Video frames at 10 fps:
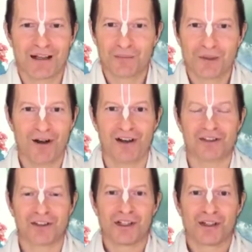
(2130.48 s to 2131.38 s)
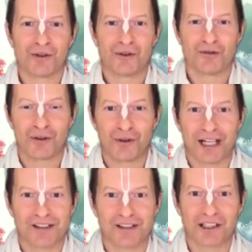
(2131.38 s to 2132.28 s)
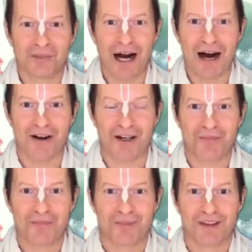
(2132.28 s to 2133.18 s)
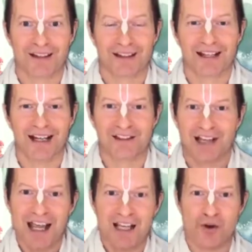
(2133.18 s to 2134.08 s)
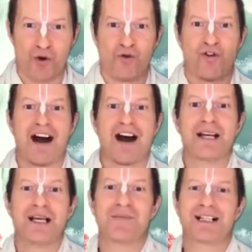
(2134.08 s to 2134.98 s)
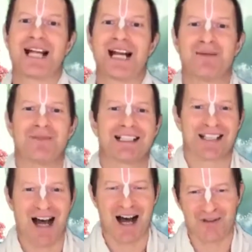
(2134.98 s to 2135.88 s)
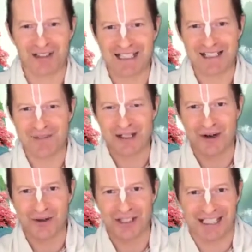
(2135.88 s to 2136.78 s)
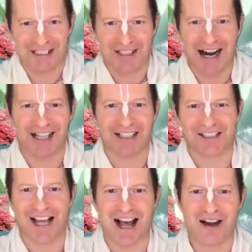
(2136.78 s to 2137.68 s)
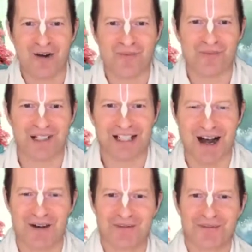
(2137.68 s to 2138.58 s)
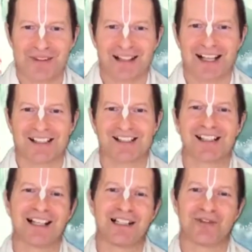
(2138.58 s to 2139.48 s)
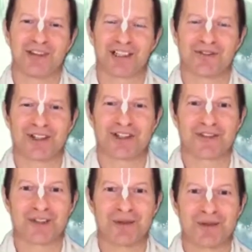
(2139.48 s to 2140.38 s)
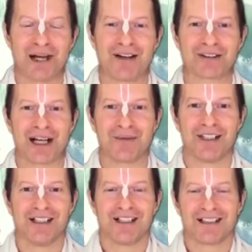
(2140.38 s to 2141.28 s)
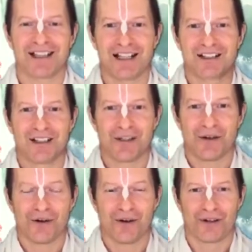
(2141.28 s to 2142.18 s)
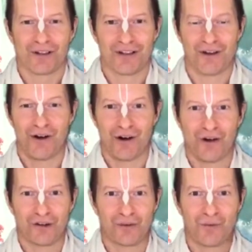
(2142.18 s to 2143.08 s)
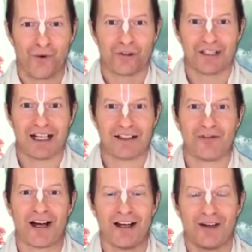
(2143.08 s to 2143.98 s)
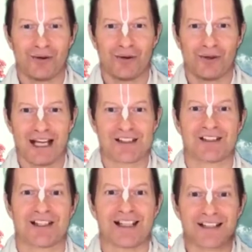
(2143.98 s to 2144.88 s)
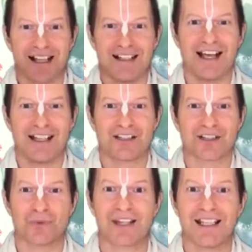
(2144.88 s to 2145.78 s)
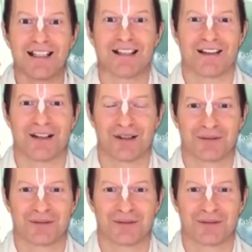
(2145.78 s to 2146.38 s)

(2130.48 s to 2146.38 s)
Because your flute has such a power that tejo vari mridanyata vinamayo yatra tisagam nisha, as it said in the first verse of Srimad Bhagavatam, that earth, water, and fire all exchange their natures with each other.